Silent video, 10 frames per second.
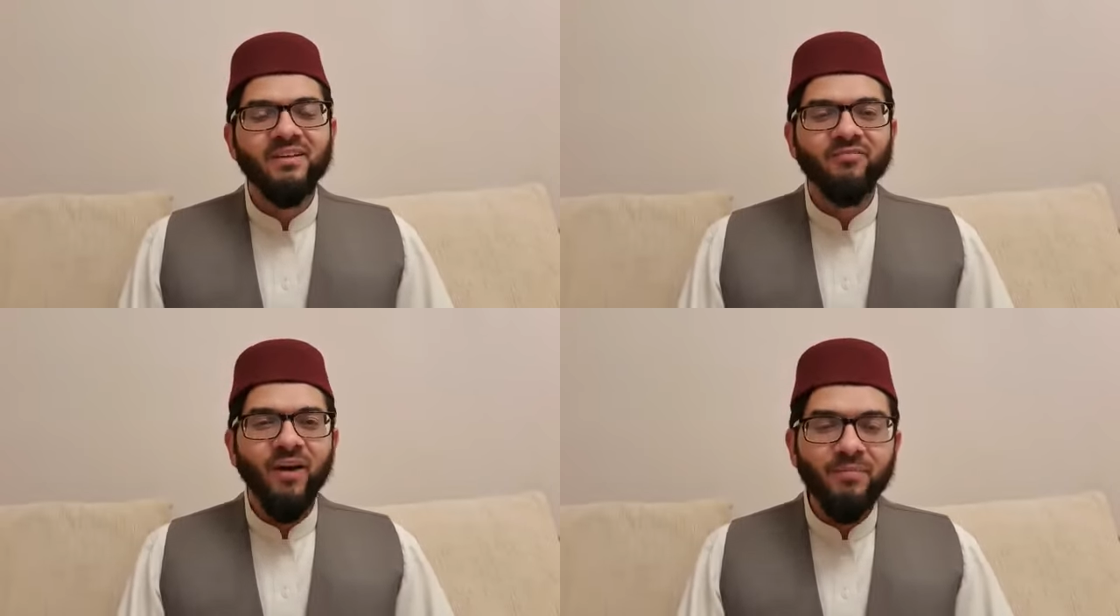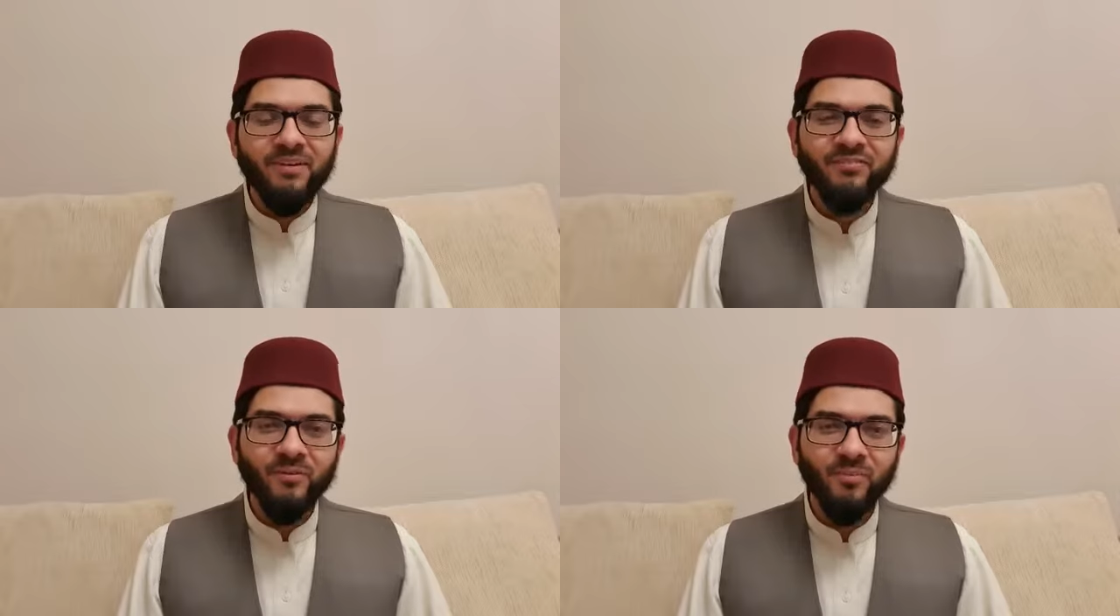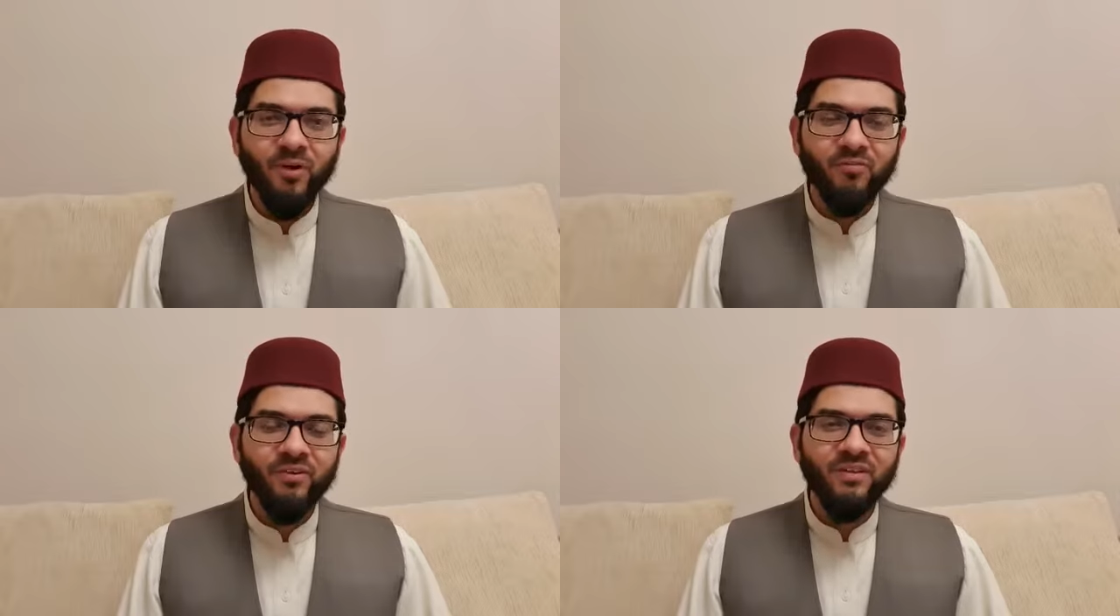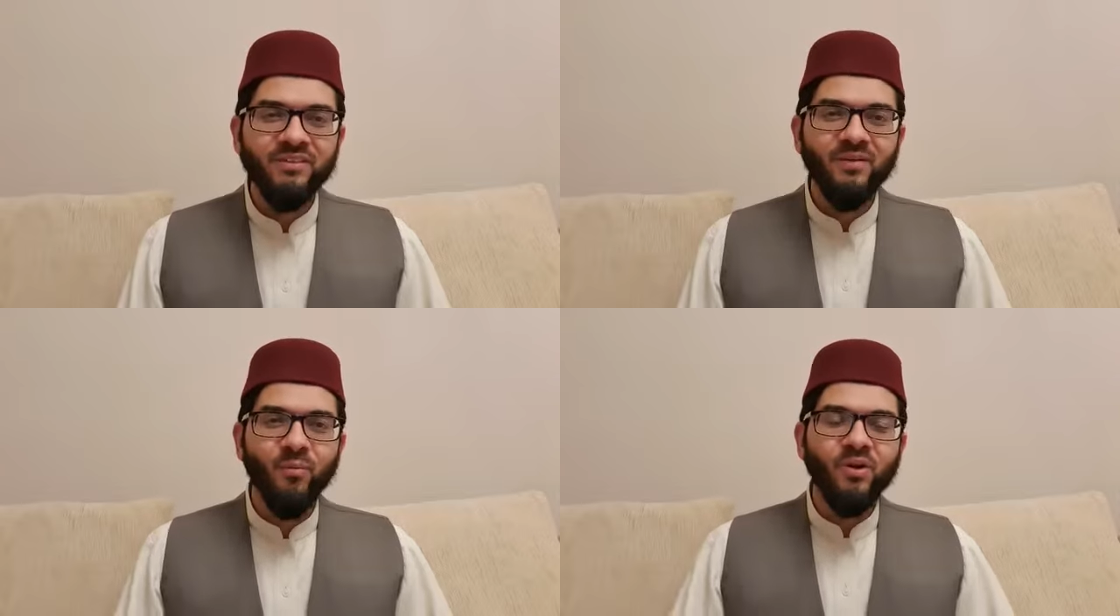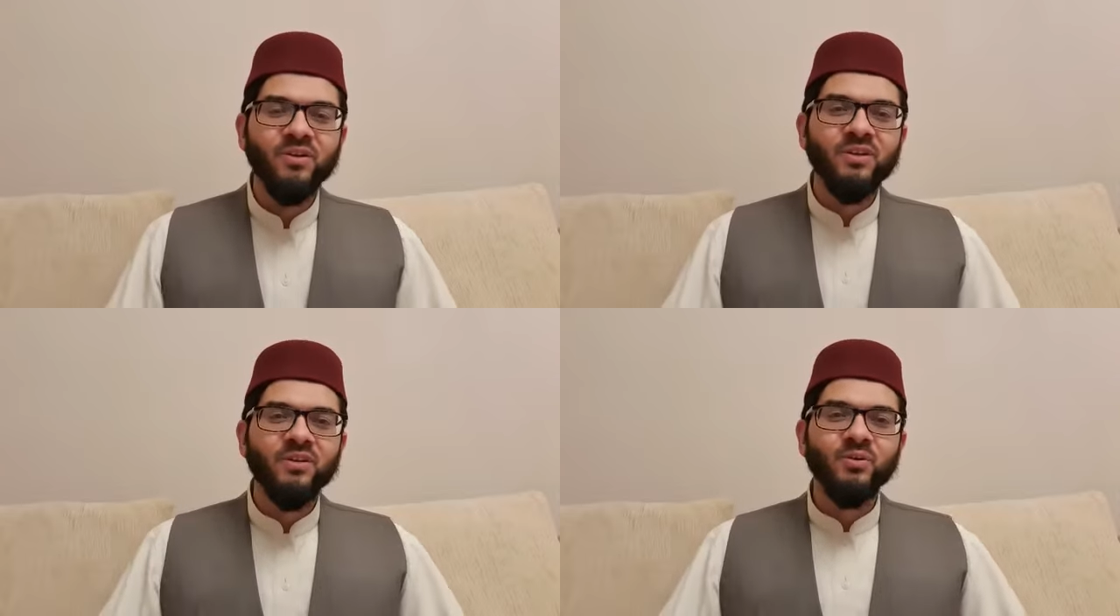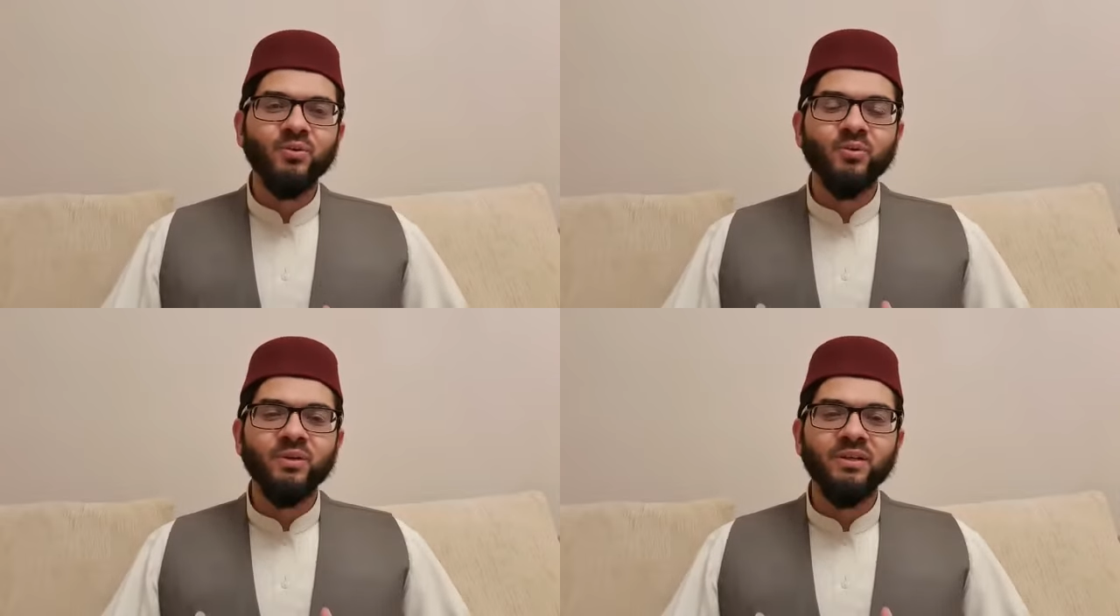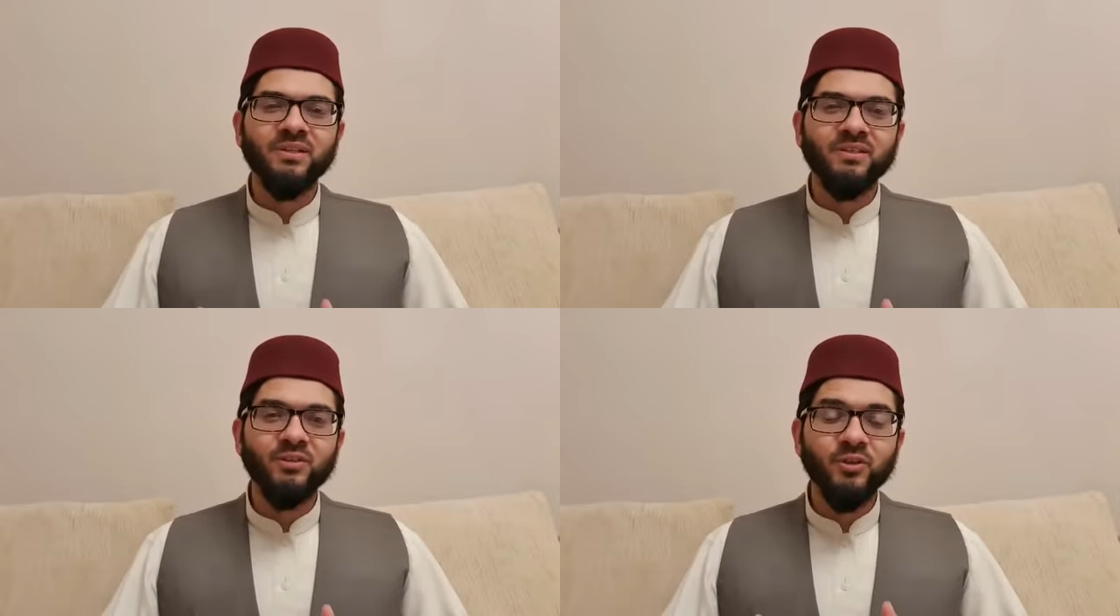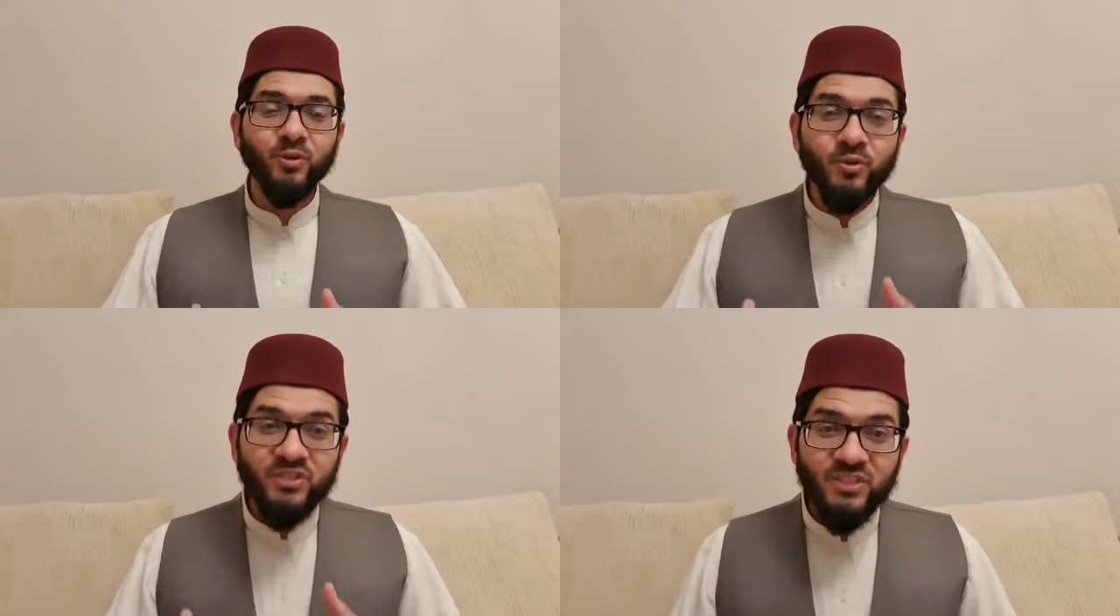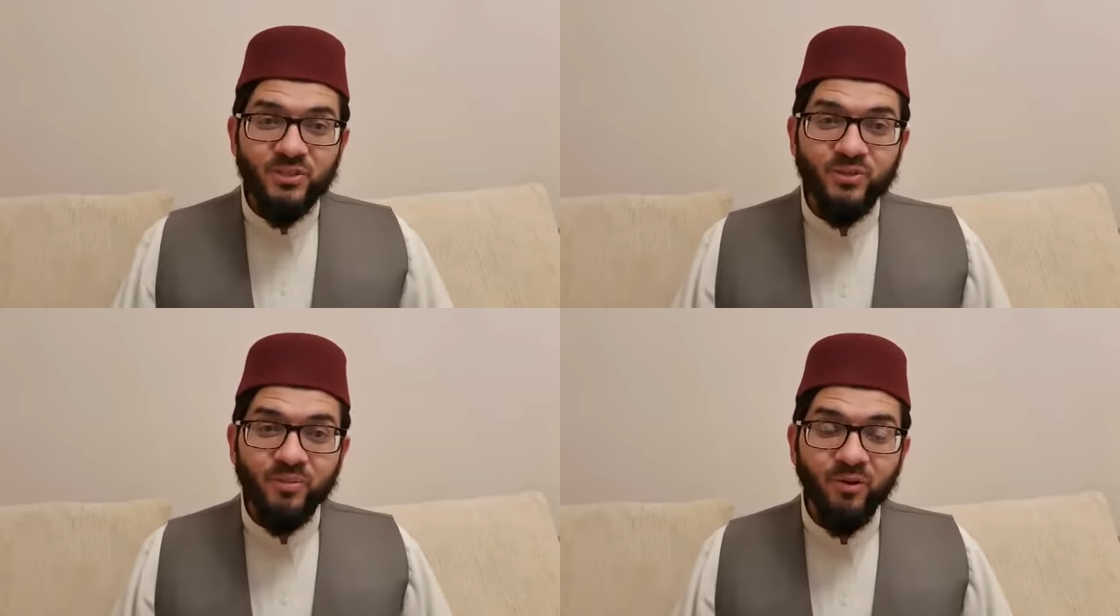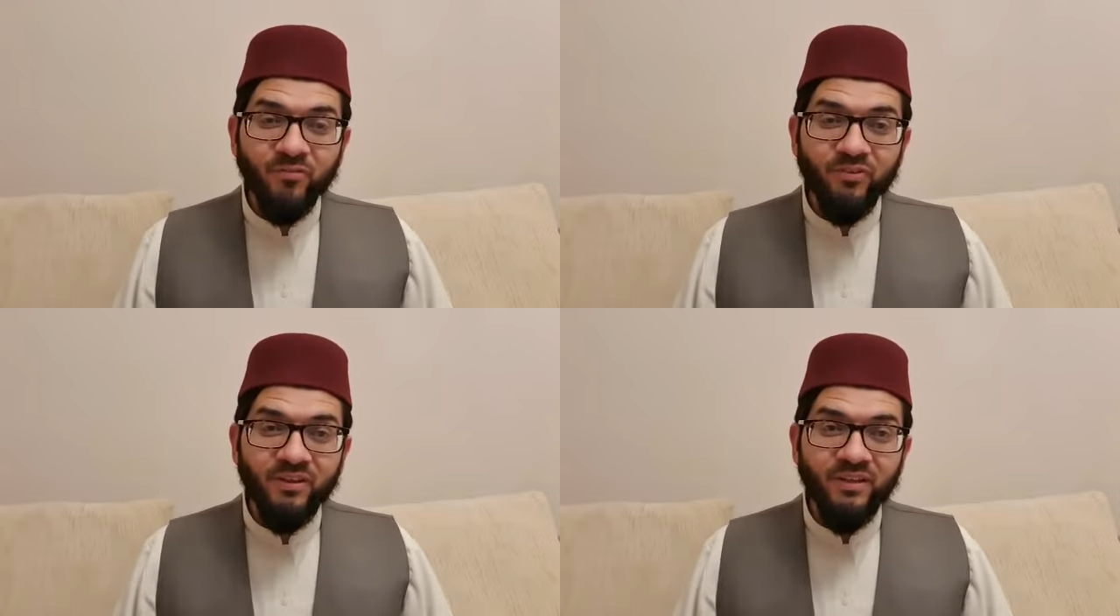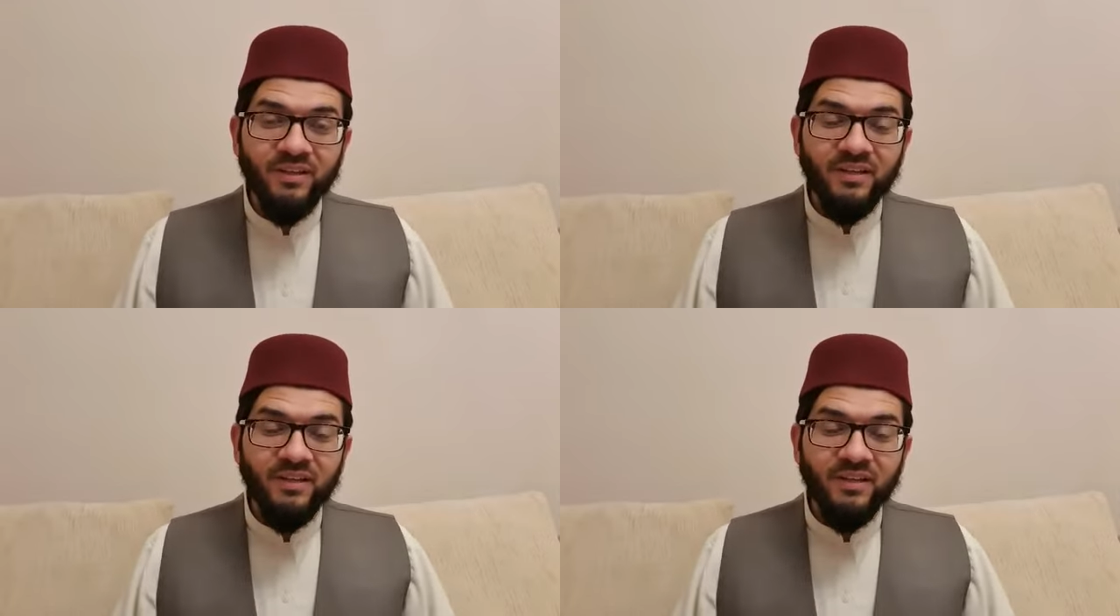family of the Prophet, the one who were closest to the Prophet,